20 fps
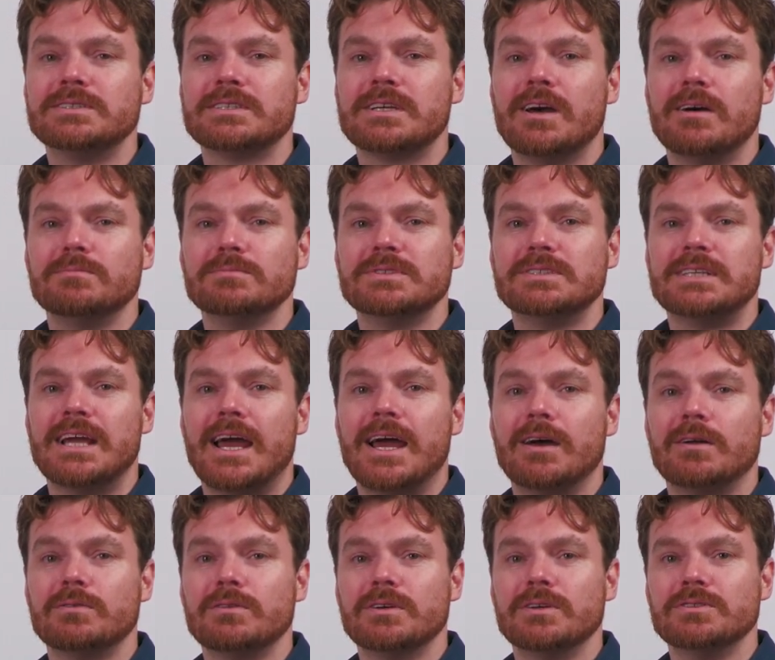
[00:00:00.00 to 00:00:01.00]
comes
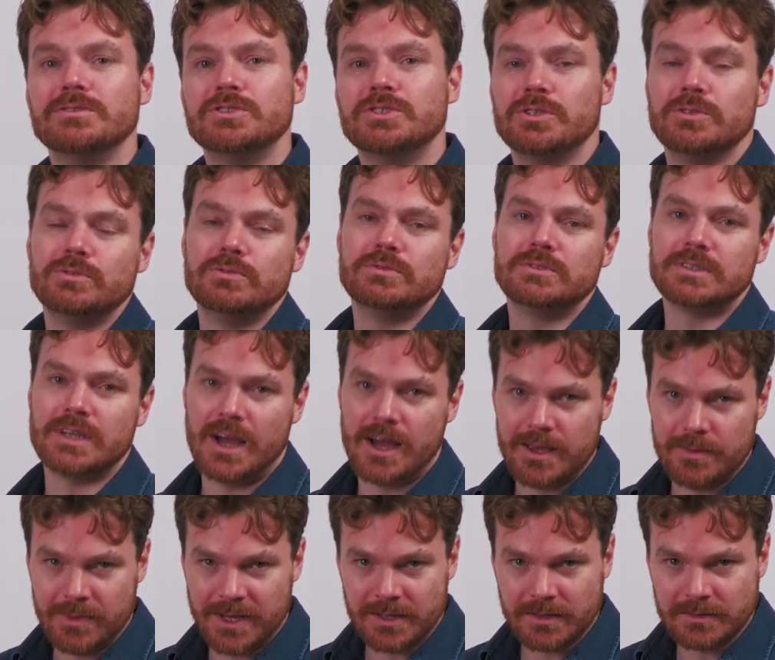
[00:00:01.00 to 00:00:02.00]
down to
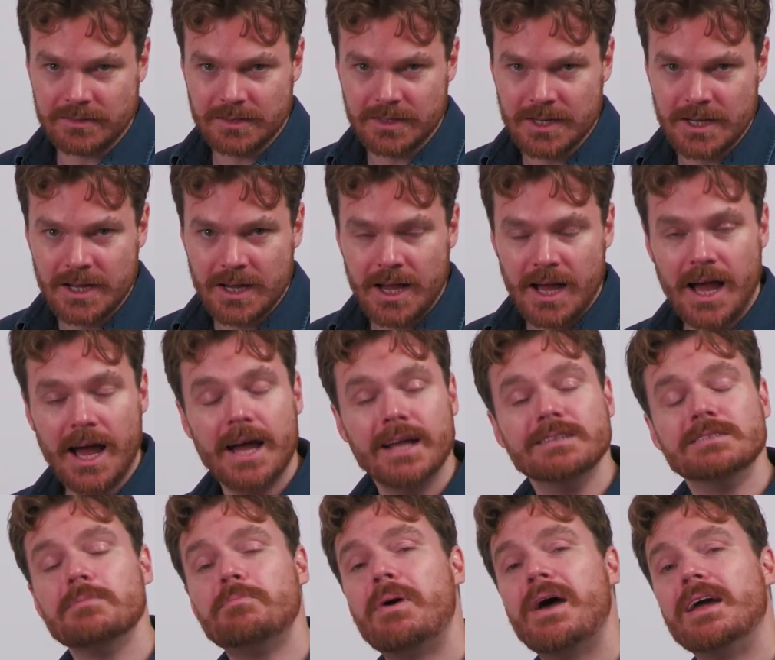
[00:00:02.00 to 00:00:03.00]
timing
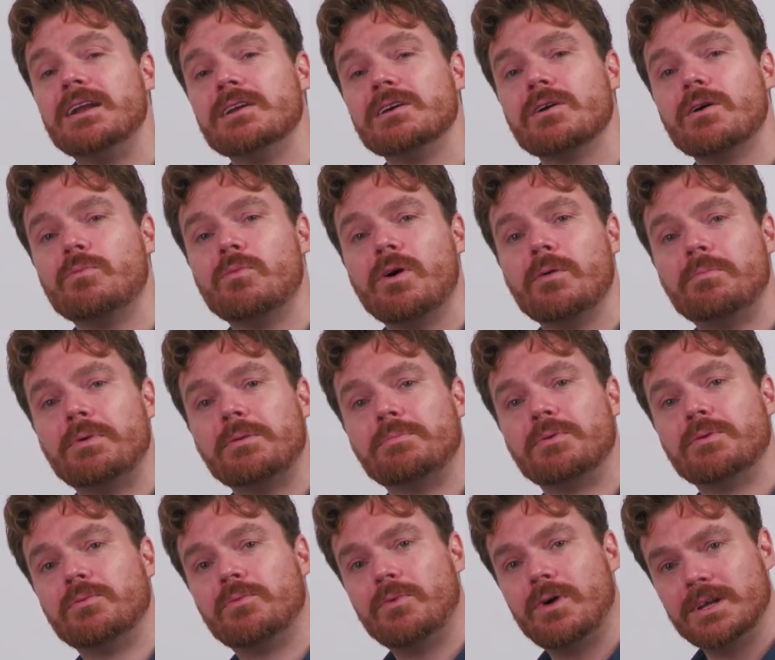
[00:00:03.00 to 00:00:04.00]
and depending on what
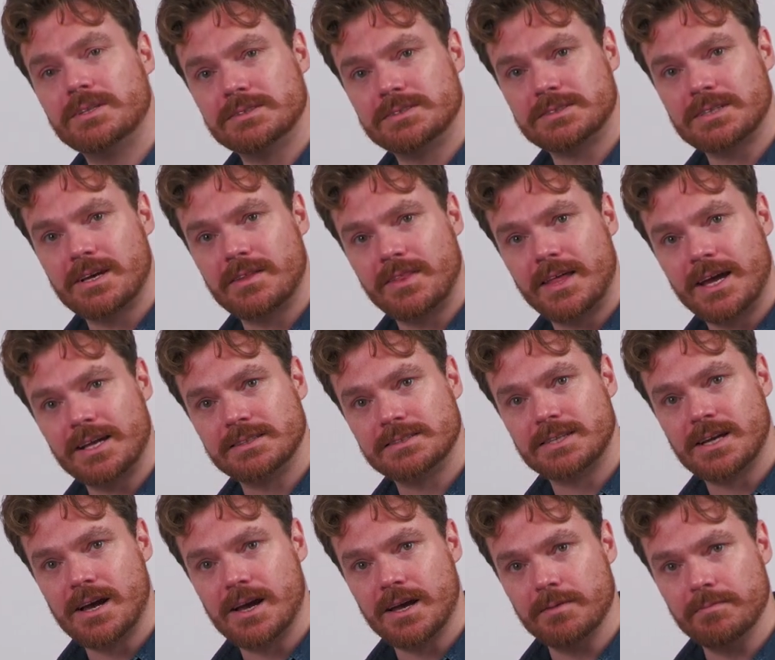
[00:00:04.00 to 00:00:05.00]
people want at that
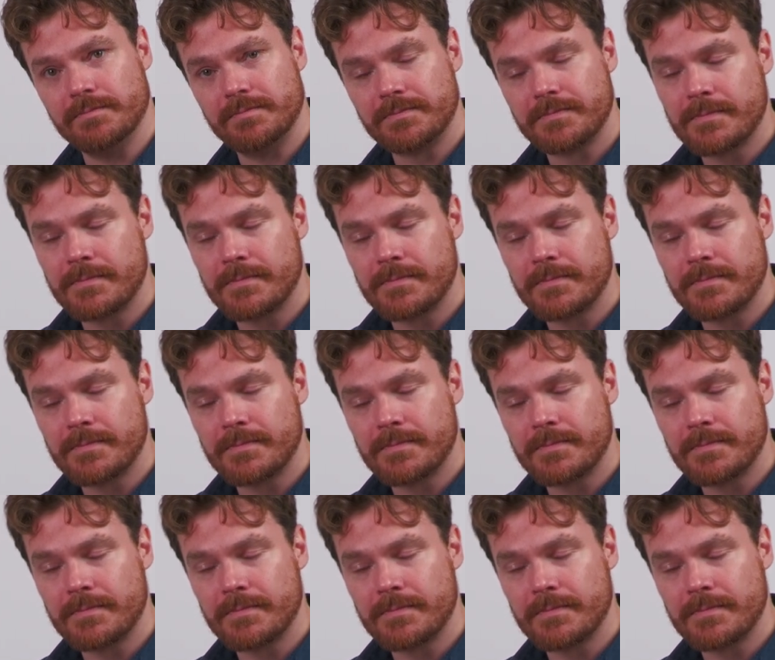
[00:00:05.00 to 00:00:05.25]
time.